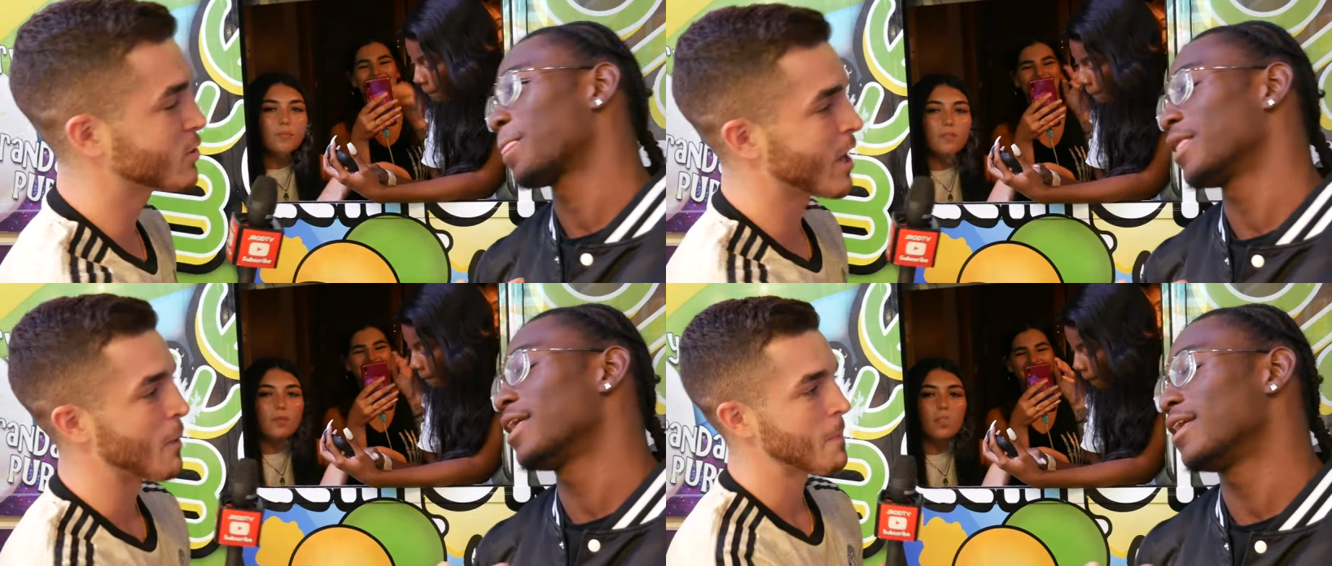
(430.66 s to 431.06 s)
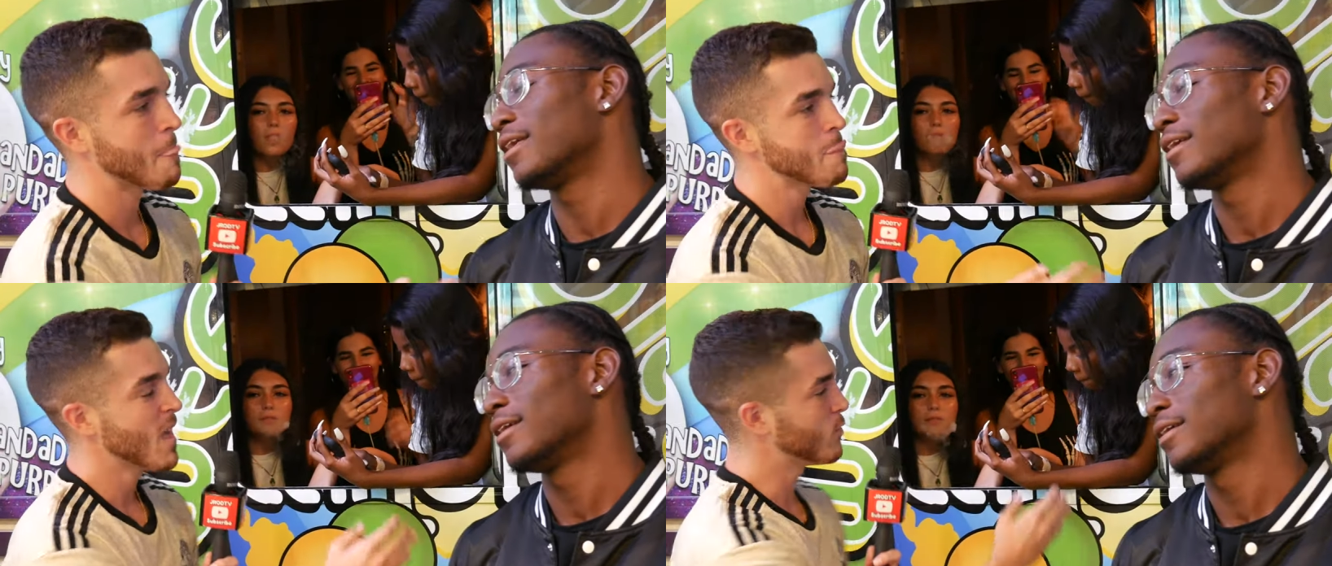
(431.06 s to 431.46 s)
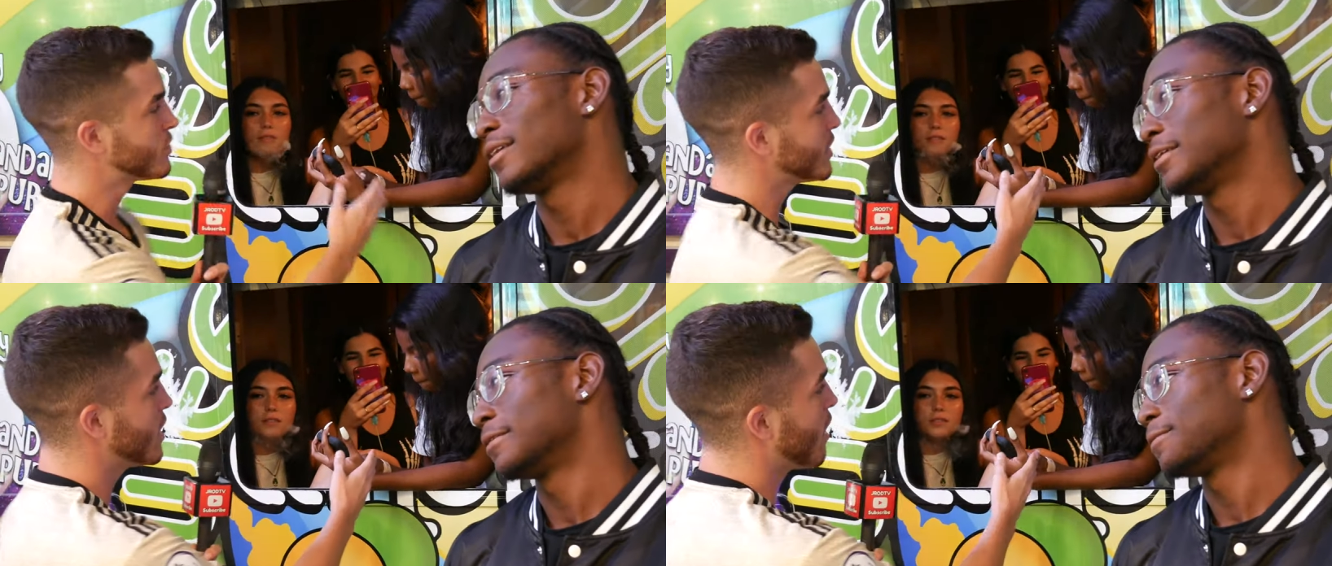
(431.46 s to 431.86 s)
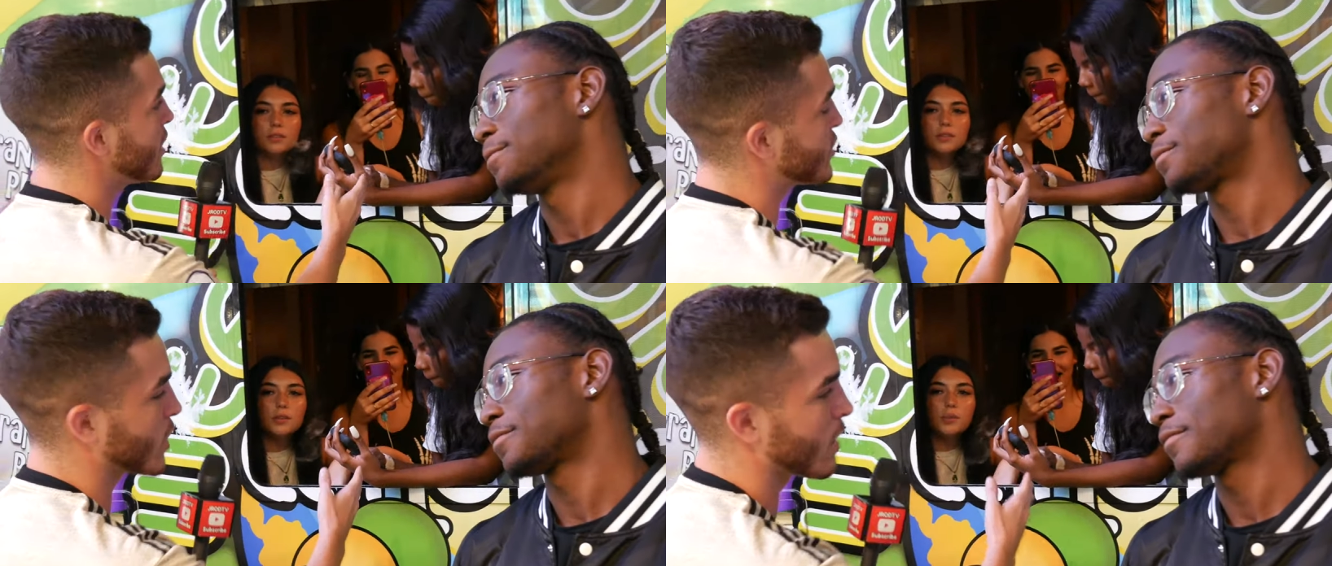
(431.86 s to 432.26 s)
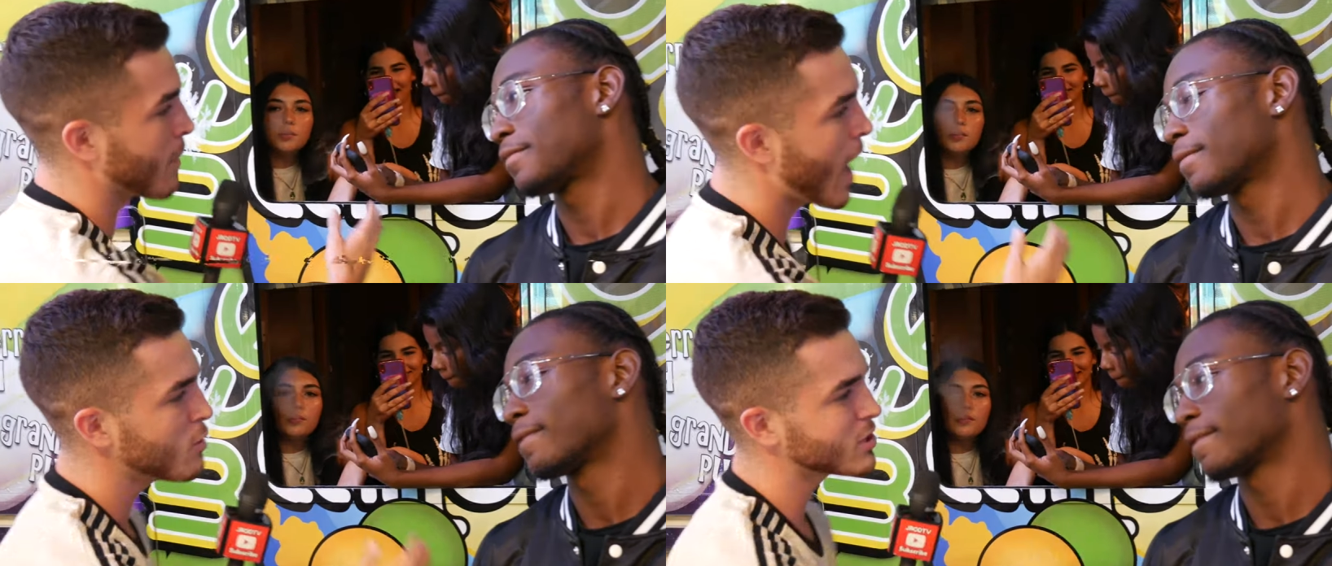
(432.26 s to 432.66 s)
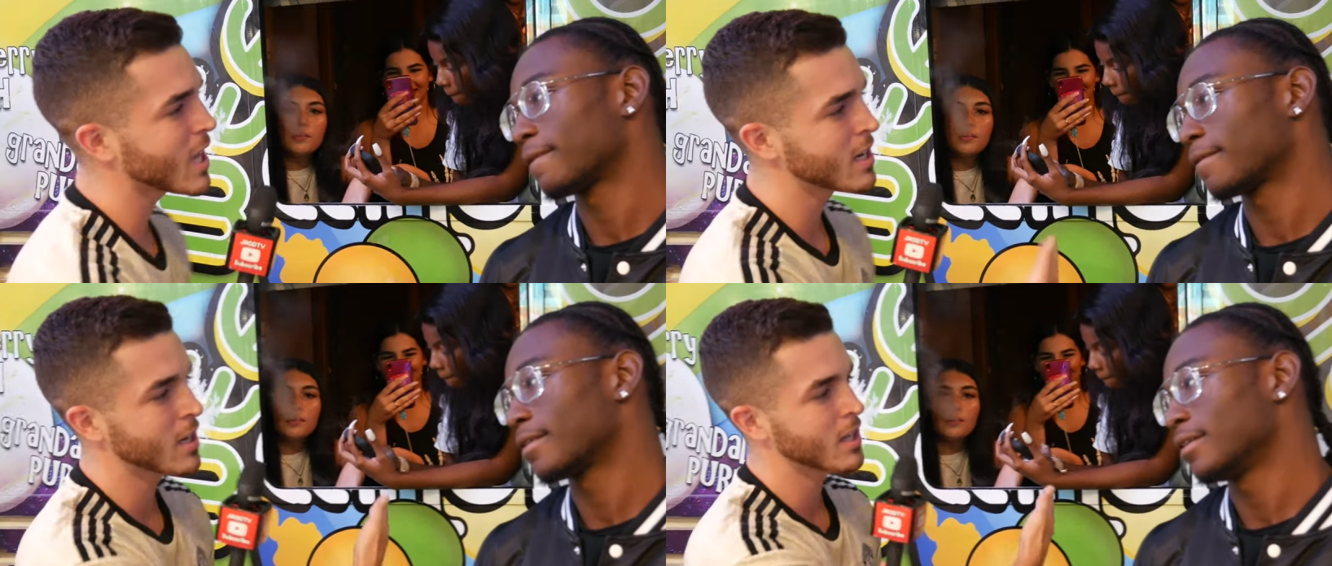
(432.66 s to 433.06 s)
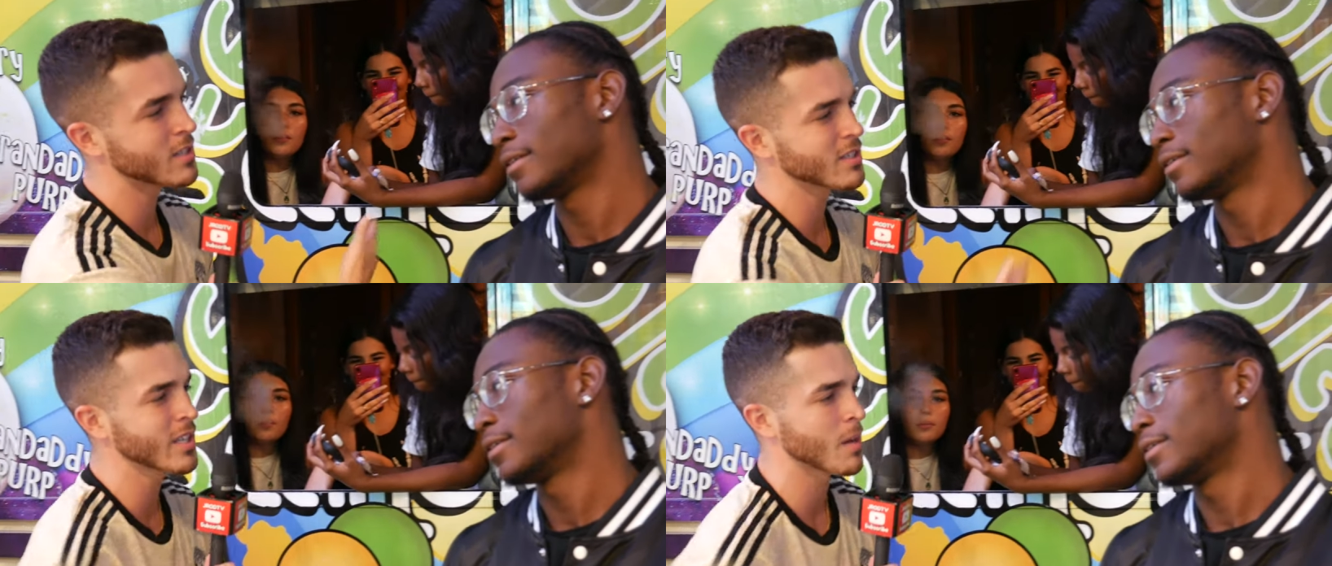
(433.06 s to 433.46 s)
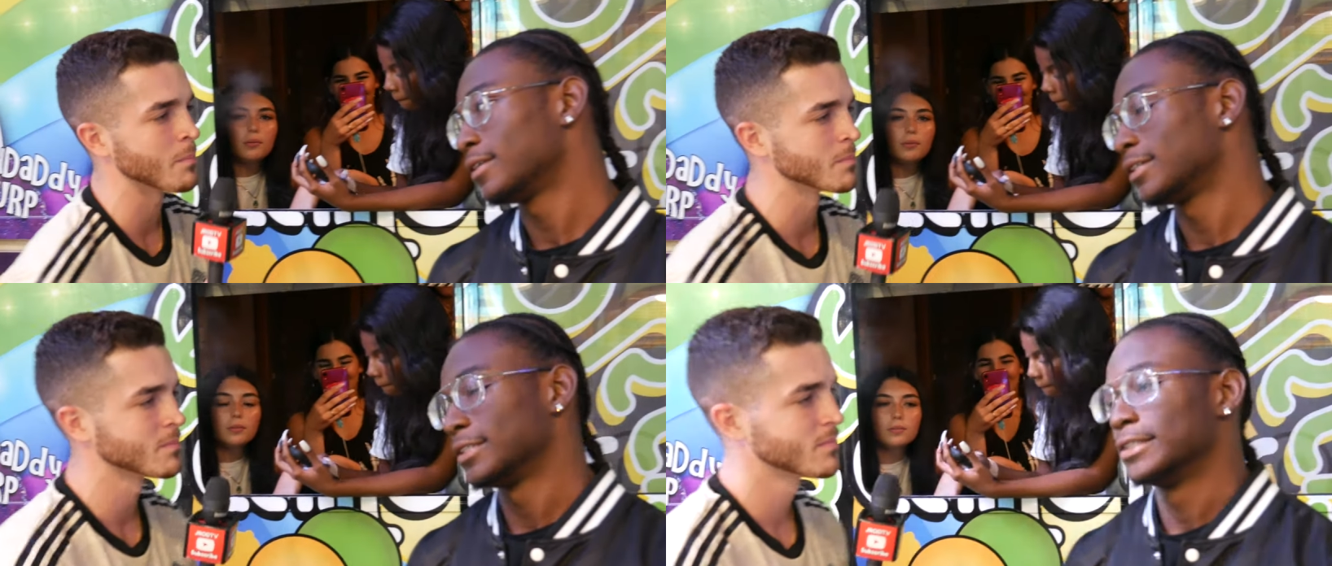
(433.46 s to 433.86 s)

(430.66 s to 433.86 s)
Speaker 1: you now. If you see her on Instagram, how you sliding into her DM?